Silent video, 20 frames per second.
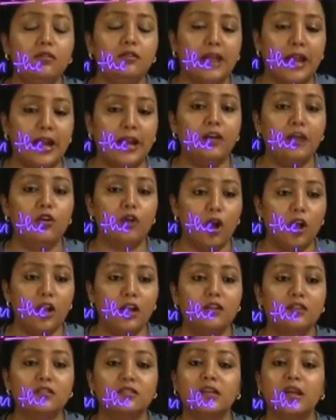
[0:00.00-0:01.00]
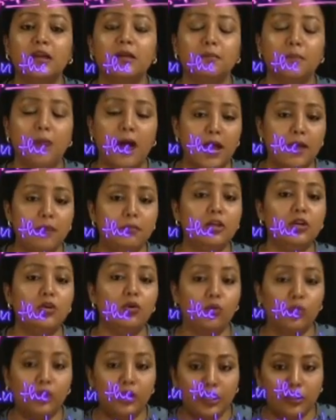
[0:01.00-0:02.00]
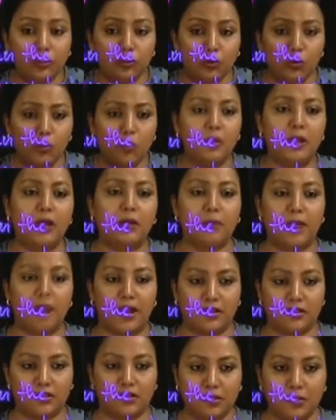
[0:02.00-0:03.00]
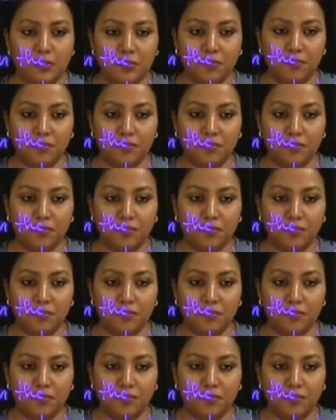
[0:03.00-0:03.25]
$10 can buy me only 2 Big Macs.